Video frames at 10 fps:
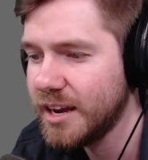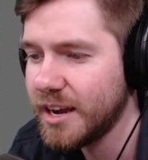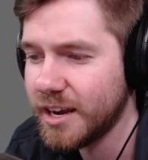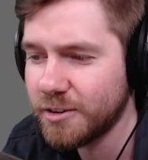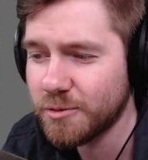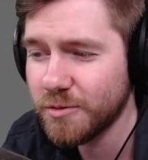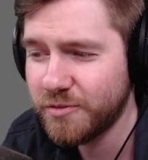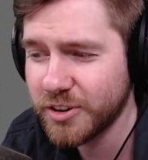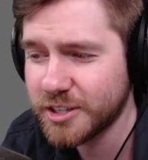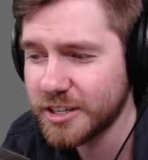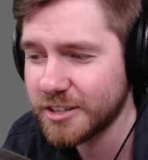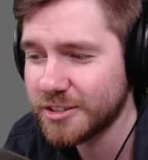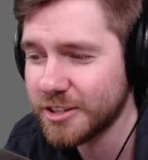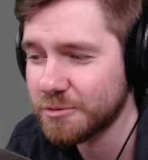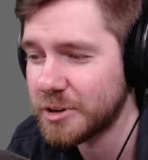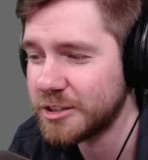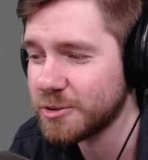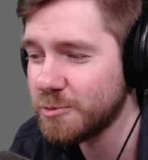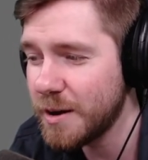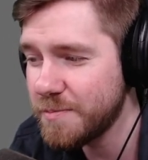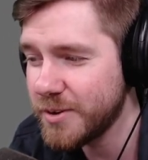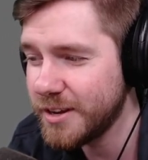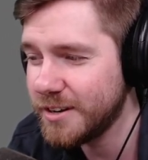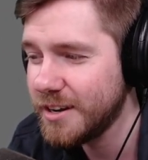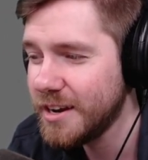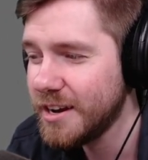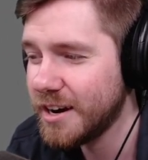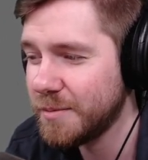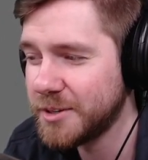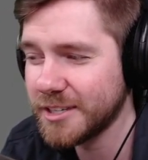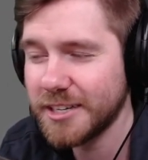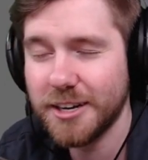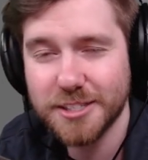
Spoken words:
and fixing to the raise your weapon projectile.